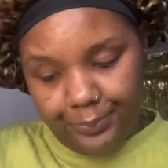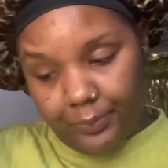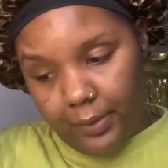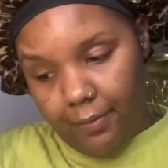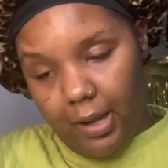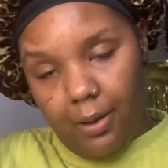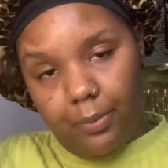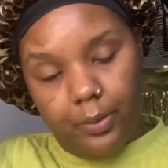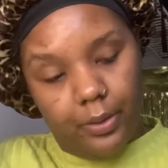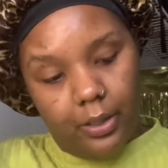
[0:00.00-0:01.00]
If y'all
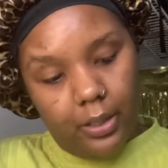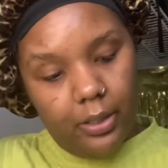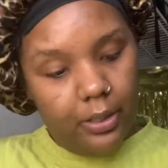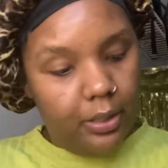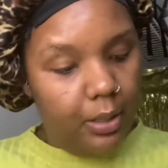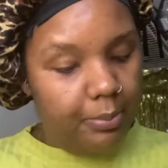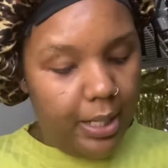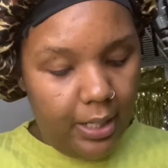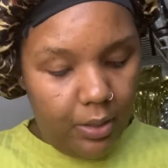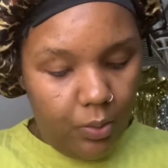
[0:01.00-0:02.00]
want an
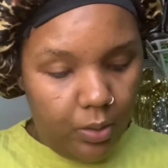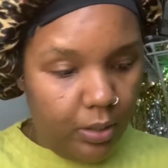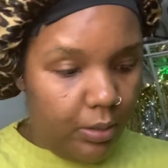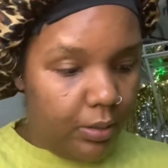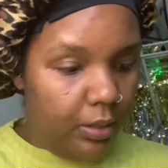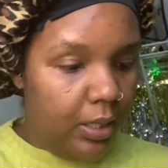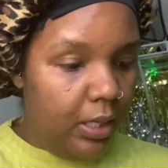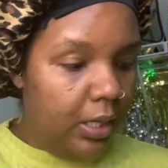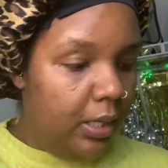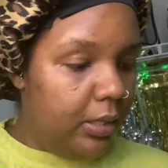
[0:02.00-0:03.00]
update on
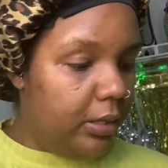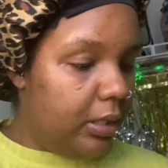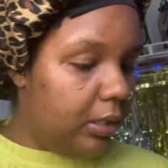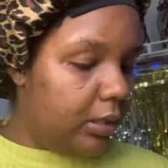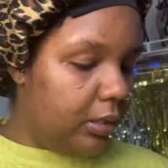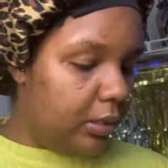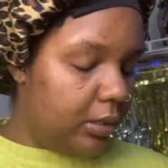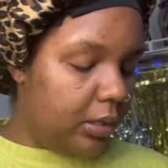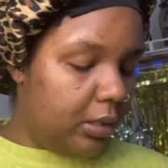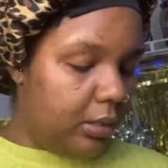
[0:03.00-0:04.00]

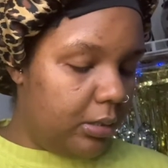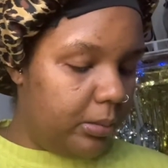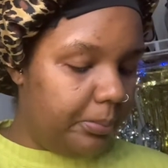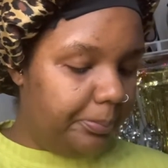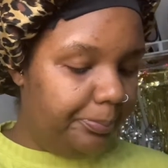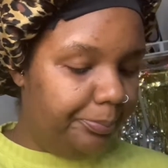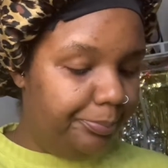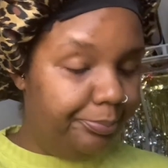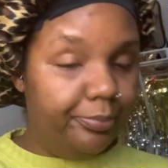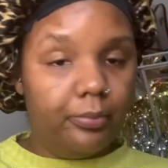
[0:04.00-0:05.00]
the um,
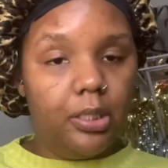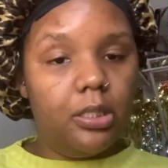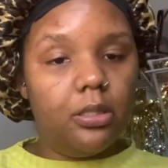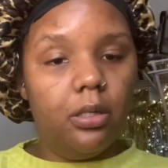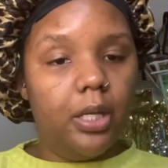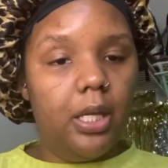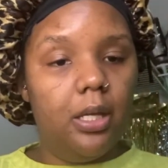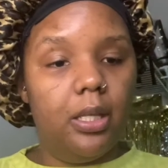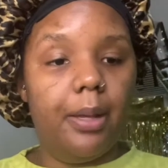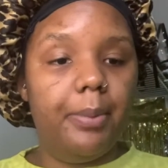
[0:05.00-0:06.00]
this little
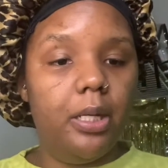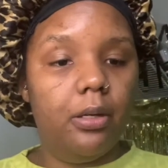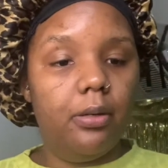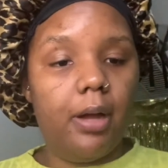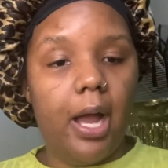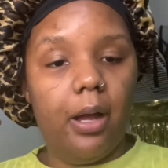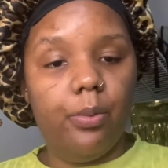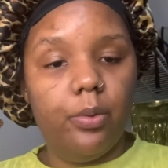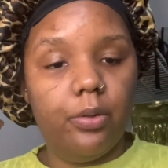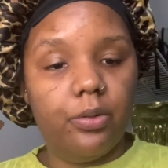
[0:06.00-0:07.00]
kit, let me know. I
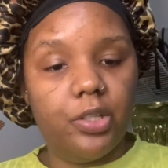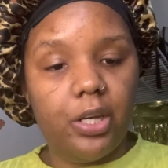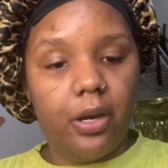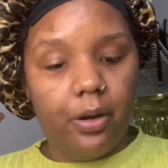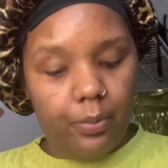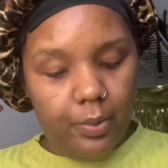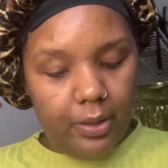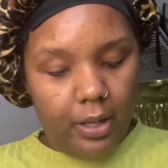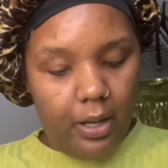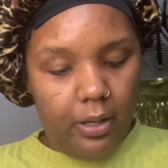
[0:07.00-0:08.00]
will share it with
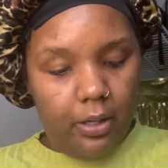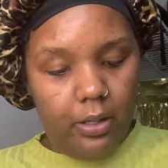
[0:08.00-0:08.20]
y'all.